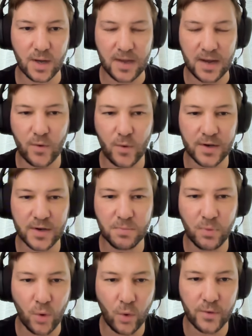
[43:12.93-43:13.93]
Everyone is
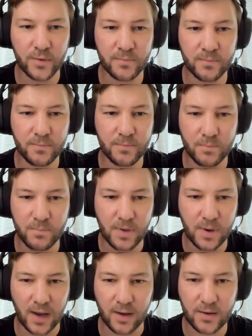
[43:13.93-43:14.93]
born,
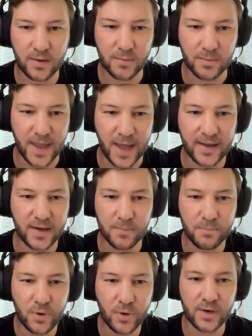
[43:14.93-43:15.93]
like, naked
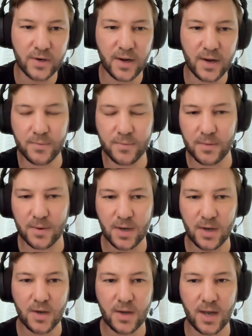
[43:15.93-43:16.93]
and poor,
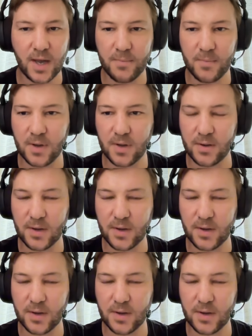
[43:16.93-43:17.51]
and